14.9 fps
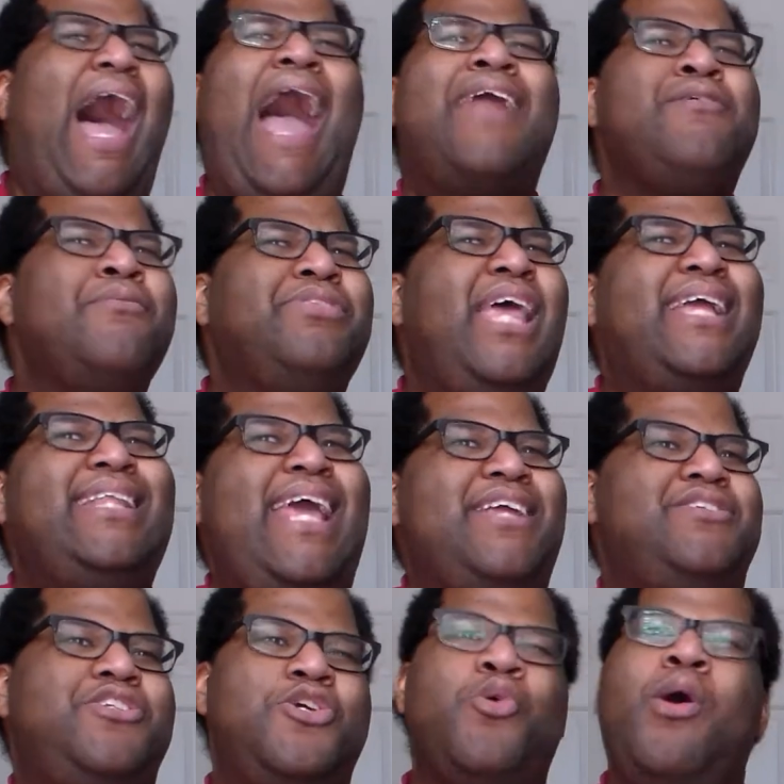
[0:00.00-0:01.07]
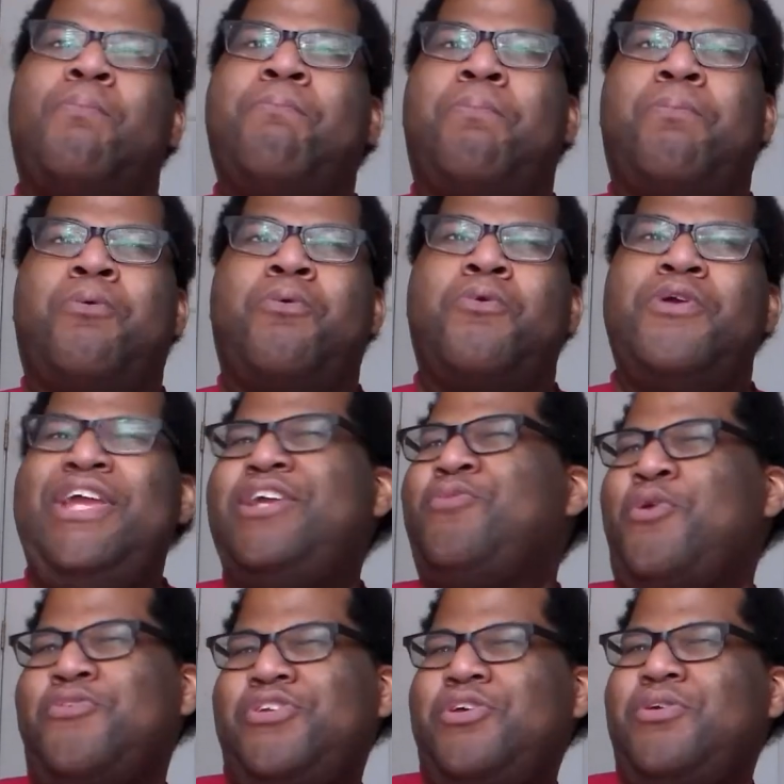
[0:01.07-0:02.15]
I don't think they do a
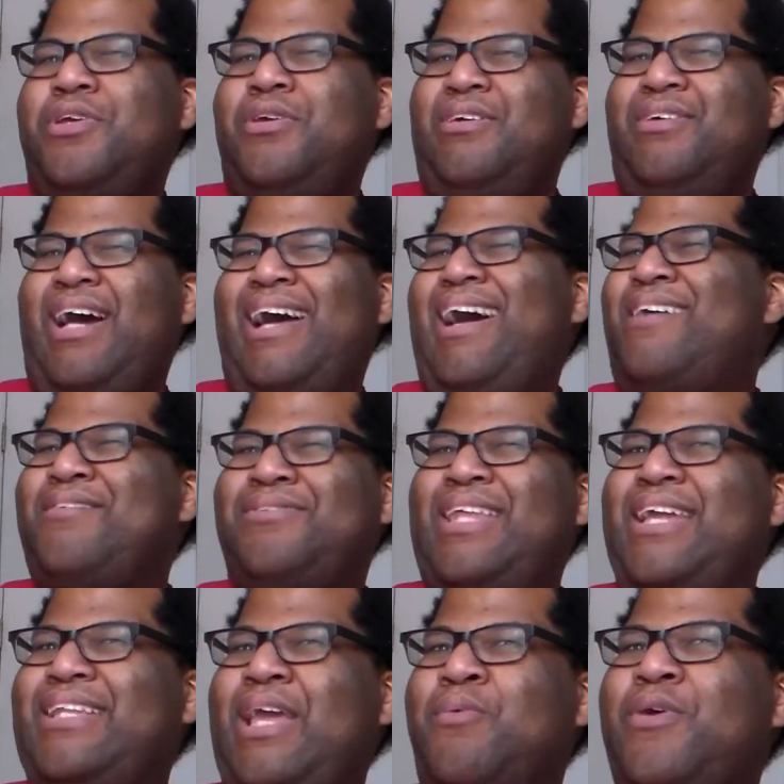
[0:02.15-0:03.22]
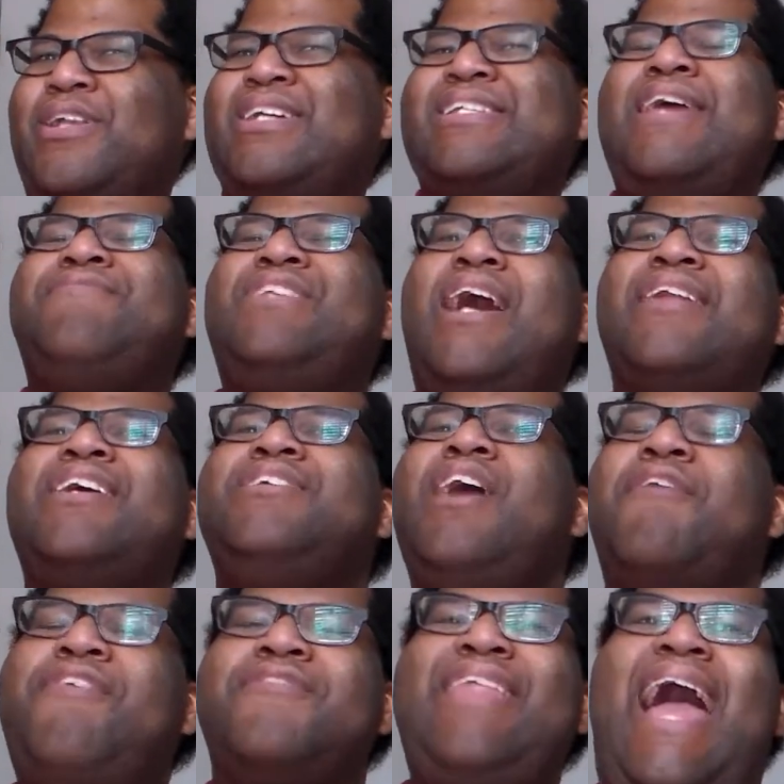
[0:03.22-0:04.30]
prequel, do you? I don't think they would because they've done
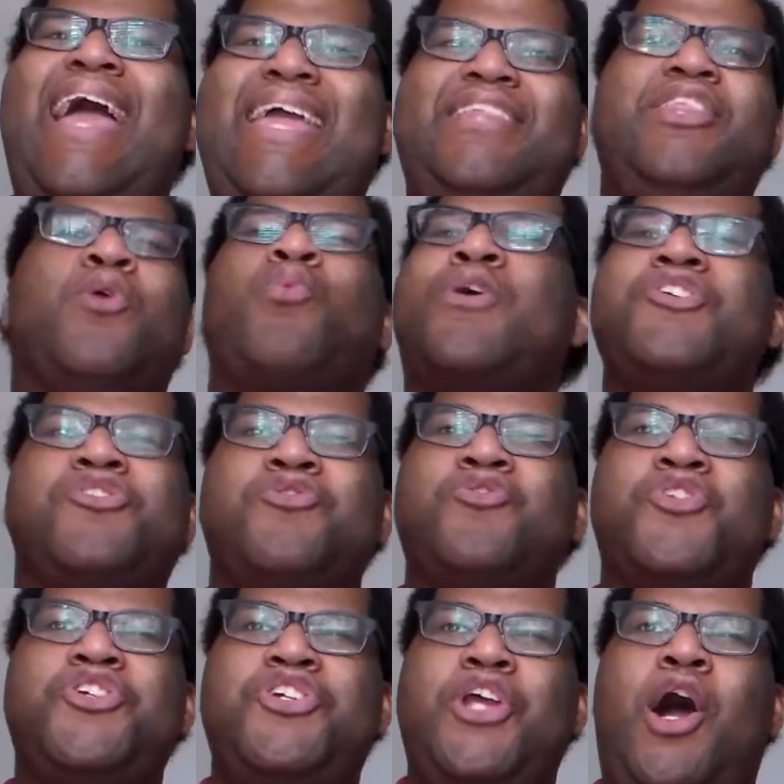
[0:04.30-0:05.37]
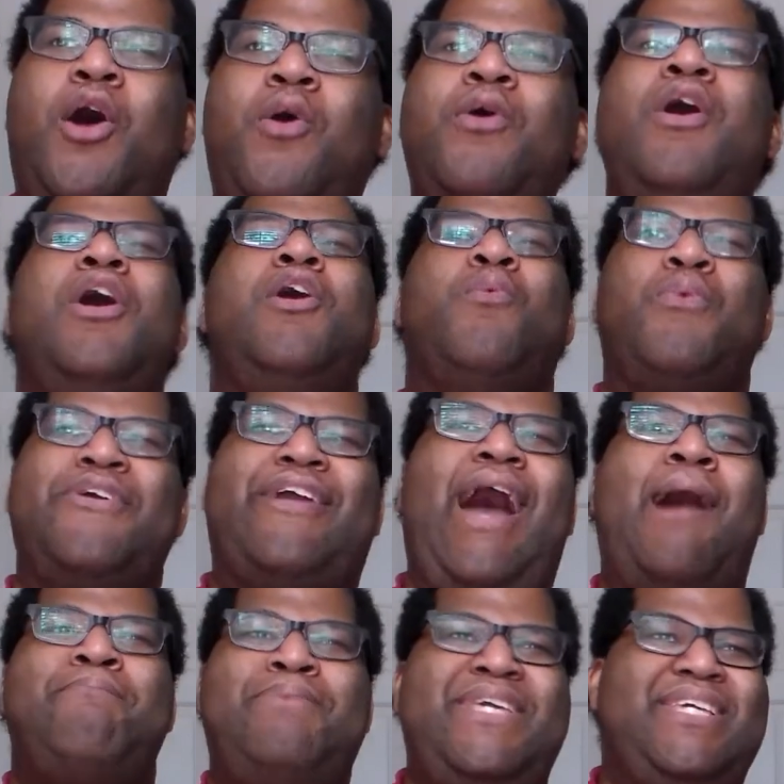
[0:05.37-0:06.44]
enough of that in the original show. We
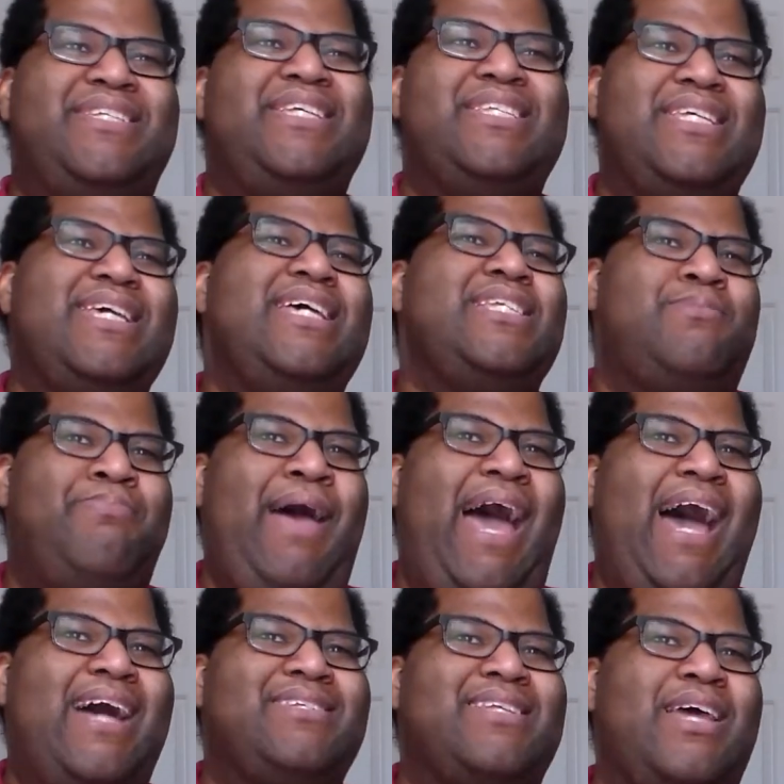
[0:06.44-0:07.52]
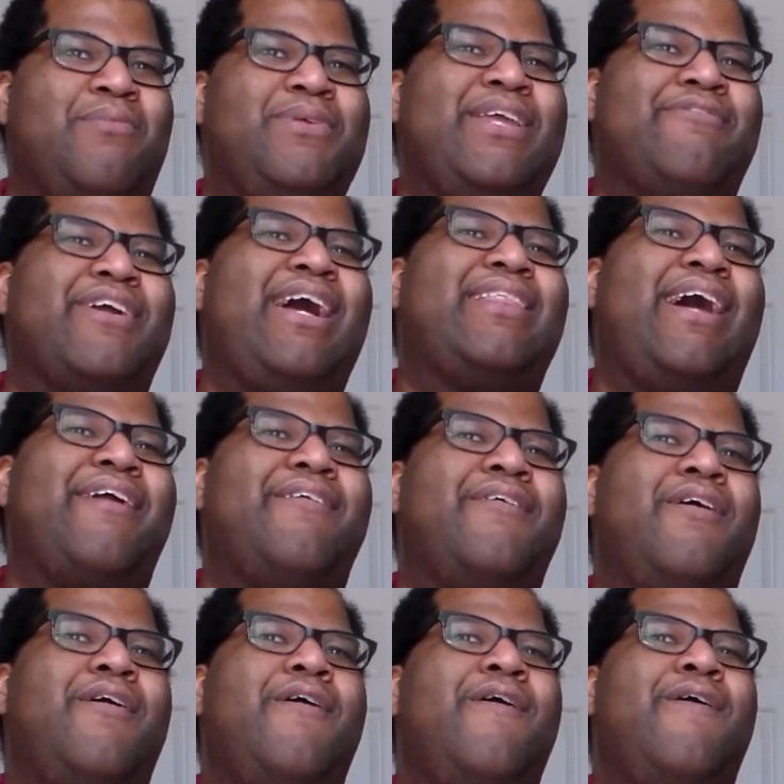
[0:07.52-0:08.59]
got peeks into his past. Like we never got like
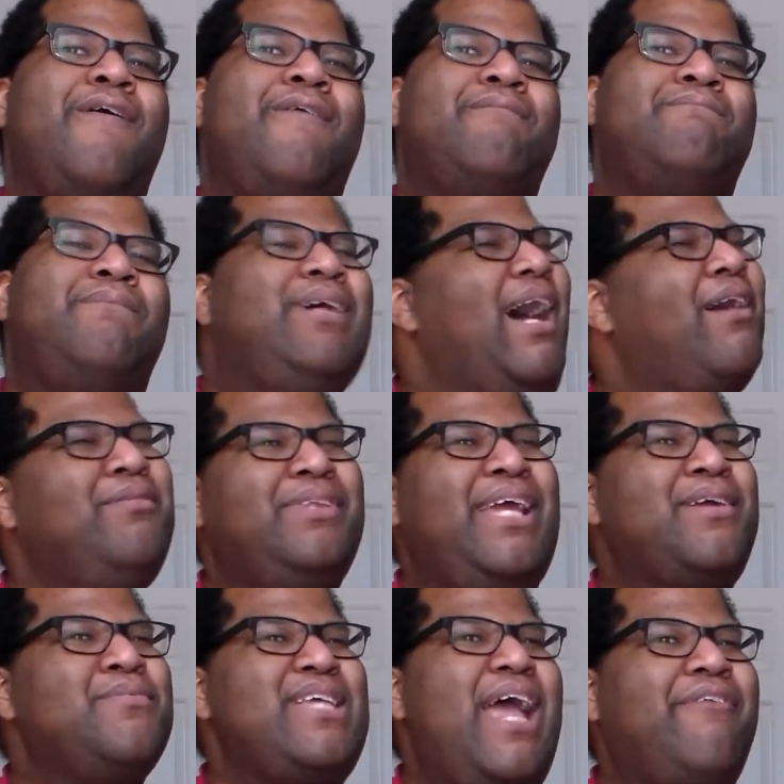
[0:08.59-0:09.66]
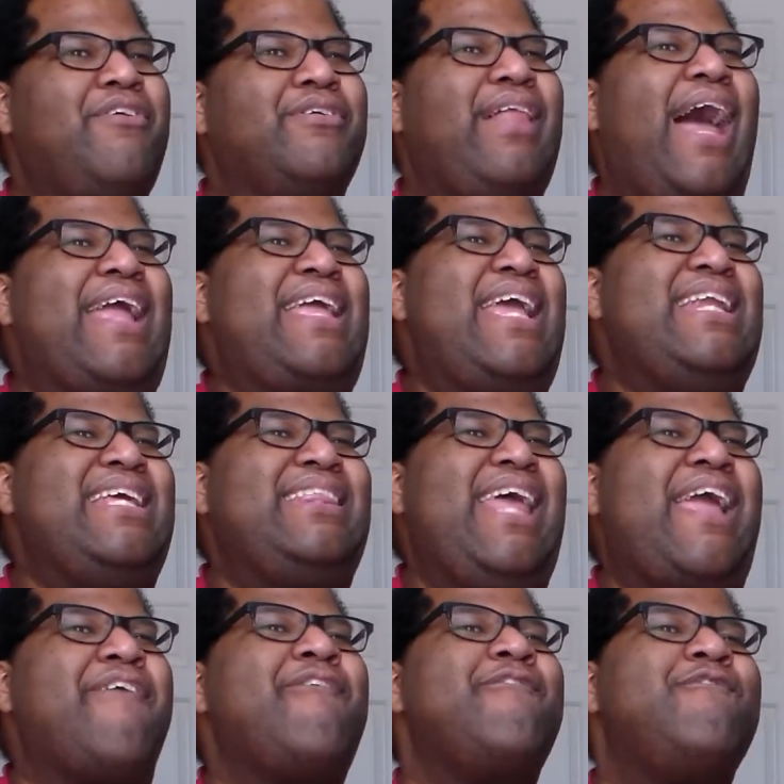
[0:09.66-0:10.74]
I don't think it was ever like
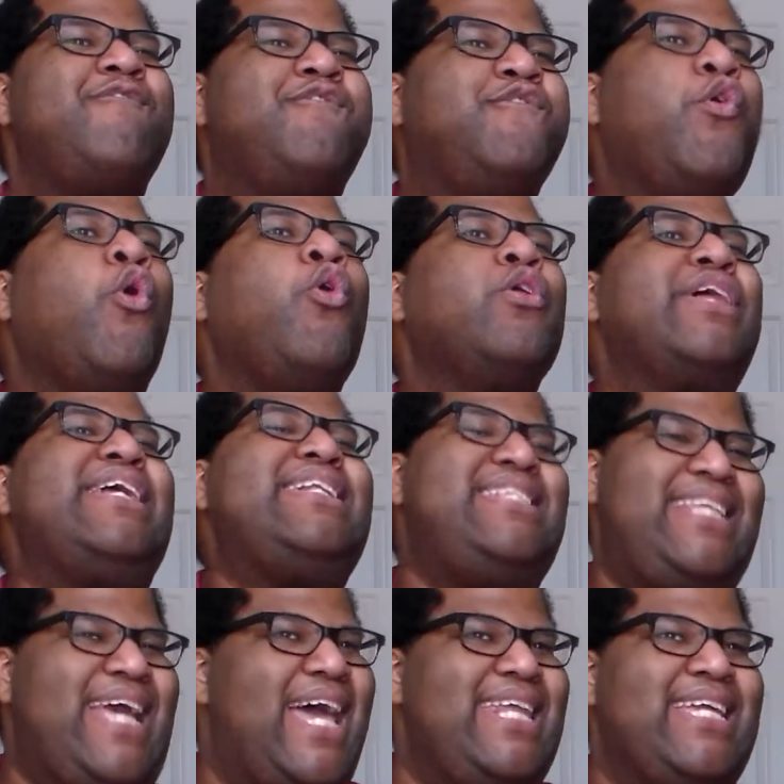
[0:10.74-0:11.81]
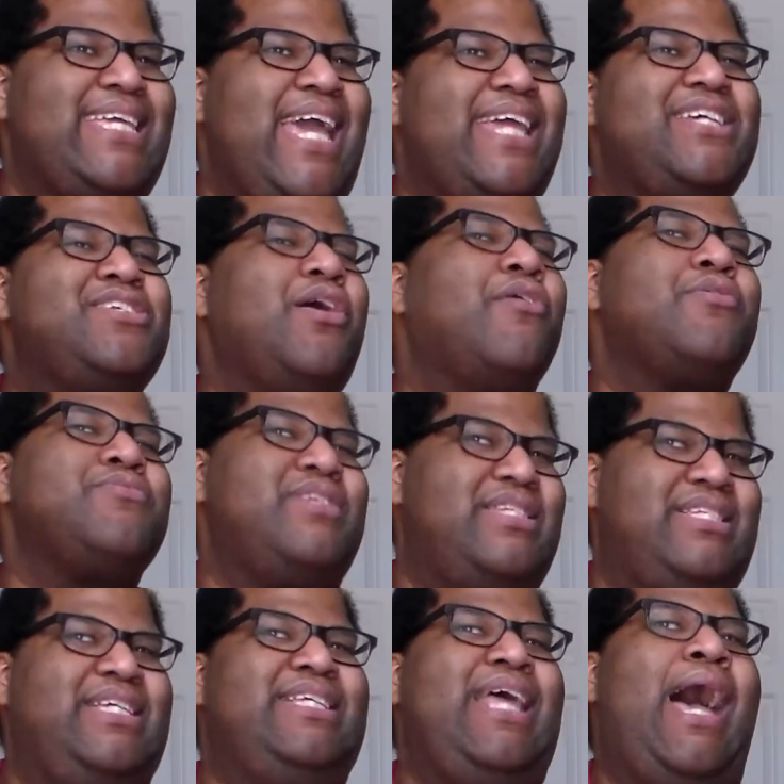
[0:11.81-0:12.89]
anything fully dedicated. So I don't
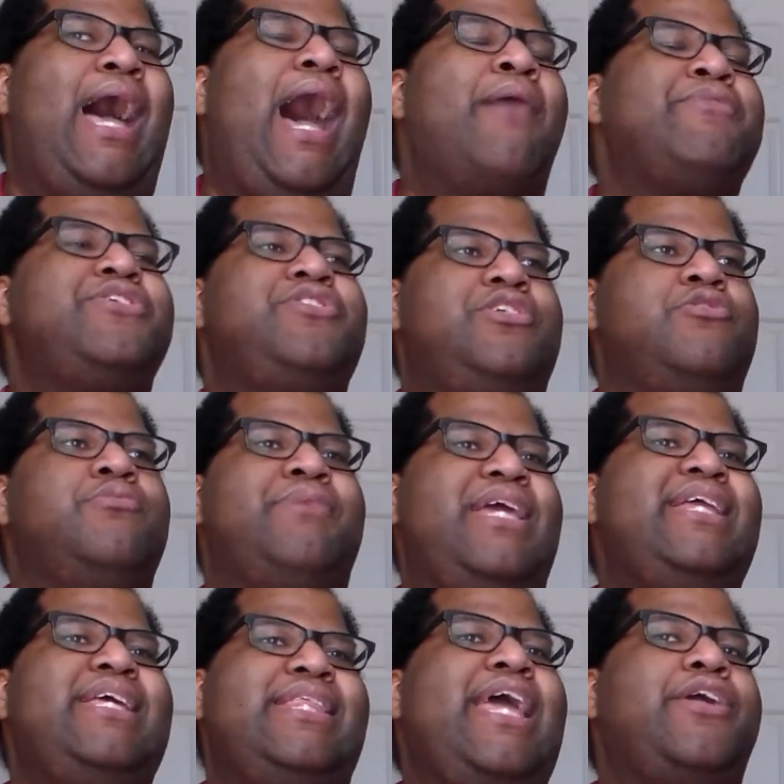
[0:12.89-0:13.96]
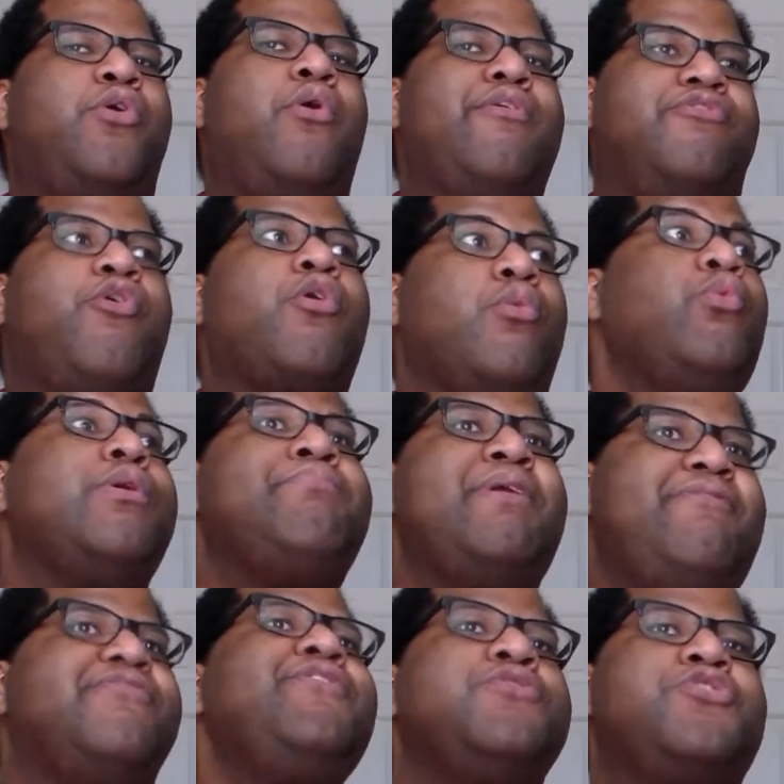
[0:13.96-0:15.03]
see that. I would assume anything going forward would
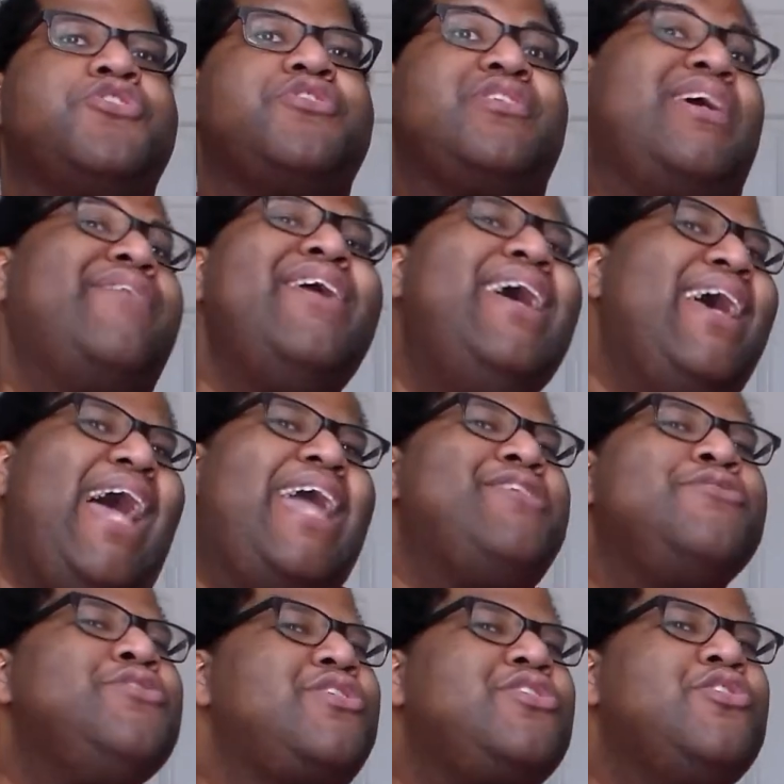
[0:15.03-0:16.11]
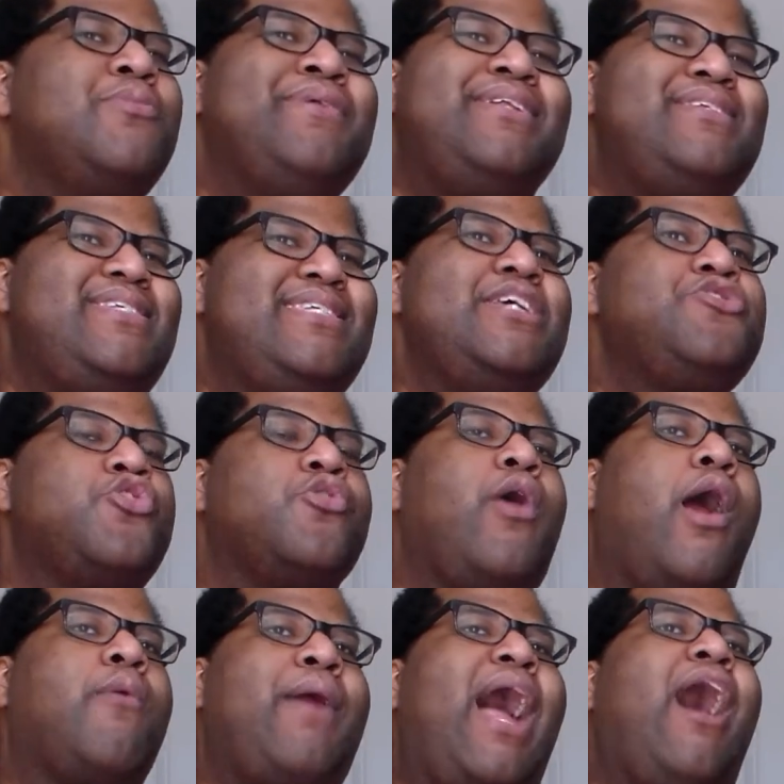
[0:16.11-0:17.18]
be future stuff, and you'd assume it center
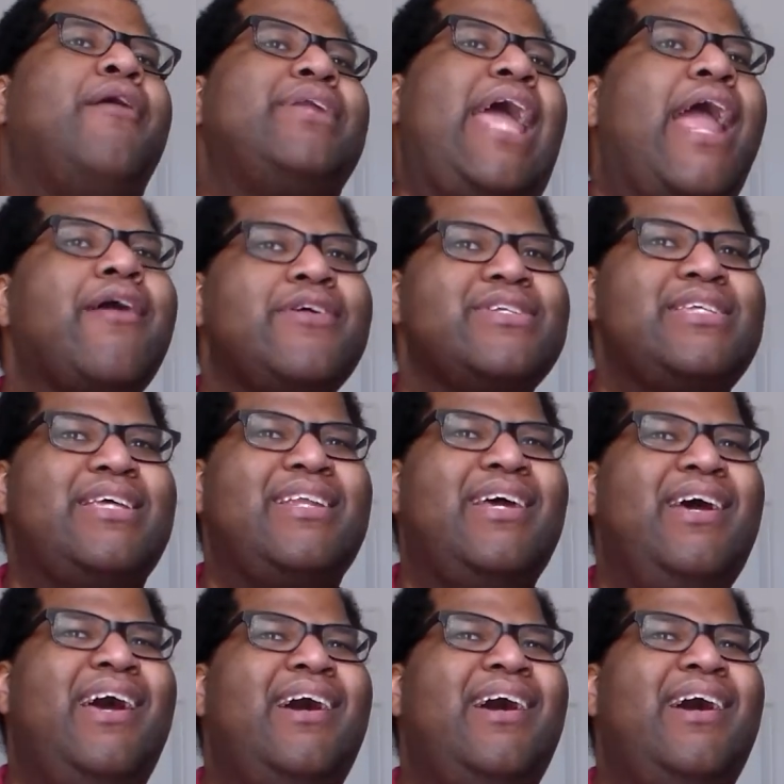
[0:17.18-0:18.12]
around Harrison.